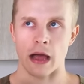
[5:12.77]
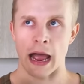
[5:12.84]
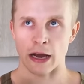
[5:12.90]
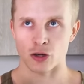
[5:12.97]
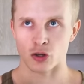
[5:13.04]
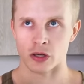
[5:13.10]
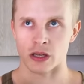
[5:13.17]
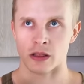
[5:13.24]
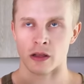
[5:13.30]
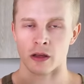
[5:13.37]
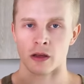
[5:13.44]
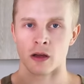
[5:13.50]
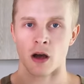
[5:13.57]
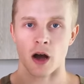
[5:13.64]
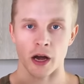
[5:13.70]
actually
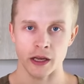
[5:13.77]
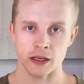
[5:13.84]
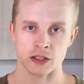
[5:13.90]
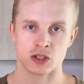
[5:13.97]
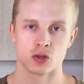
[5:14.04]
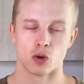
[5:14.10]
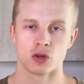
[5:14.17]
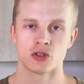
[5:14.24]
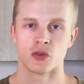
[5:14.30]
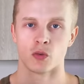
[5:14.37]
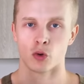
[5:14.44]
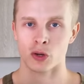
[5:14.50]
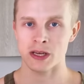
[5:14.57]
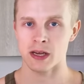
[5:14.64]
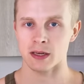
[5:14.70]
the highest source
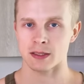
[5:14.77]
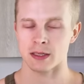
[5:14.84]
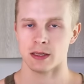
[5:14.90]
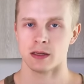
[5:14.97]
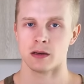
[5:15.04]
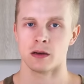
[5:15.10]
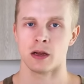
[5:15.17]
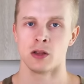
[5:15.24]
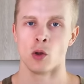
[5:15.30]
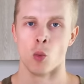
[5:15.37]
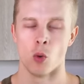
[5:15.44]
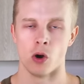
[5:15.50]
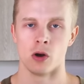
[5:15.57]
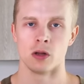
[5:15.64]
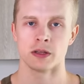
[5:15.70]
of creatine in the
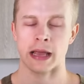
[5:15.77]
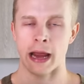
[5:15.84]
world.